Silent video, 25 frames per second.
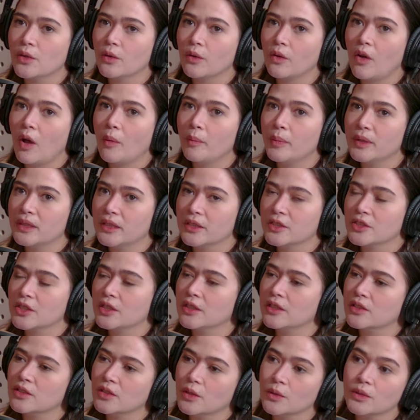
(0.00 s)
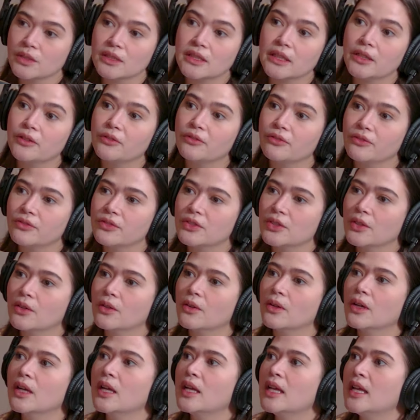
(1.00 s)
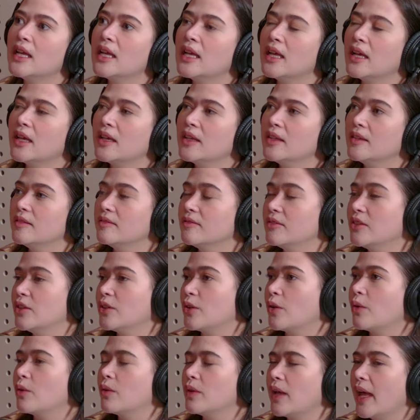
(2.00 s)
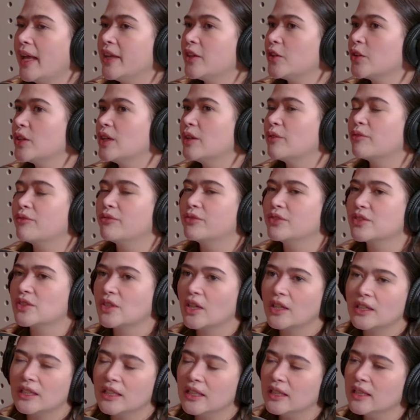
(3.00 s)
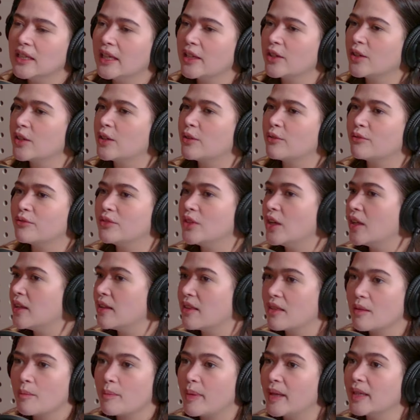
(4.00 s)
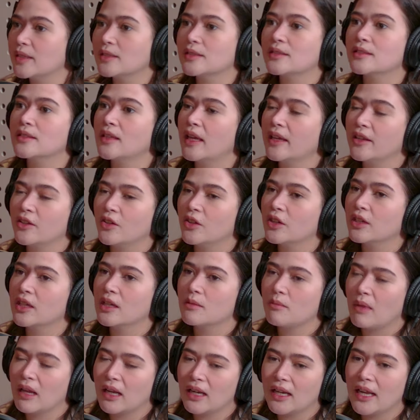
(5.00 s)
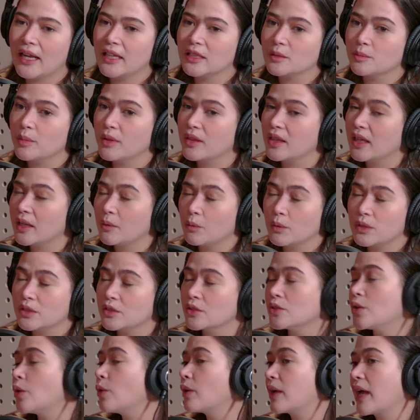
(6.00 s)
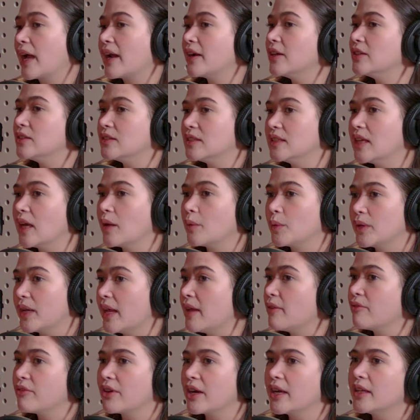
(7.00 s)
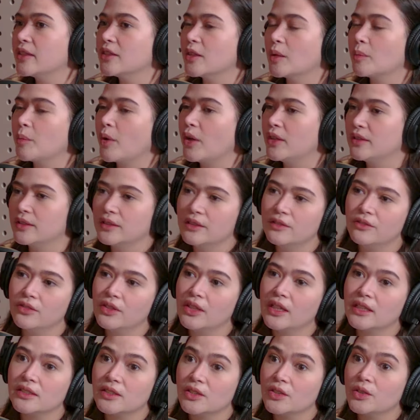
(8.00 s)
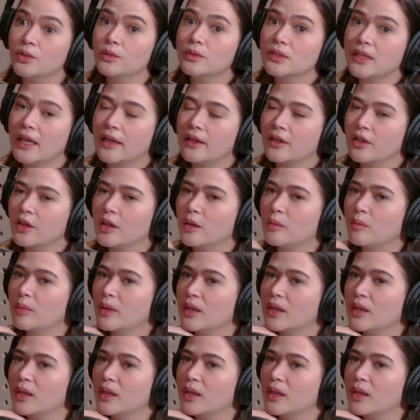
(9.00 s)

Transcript: So competition is so stiff. So, you know, I could have studied, I could have done the best I could in my class, but that was no guarantee I would ever end up on TV as a news anchor.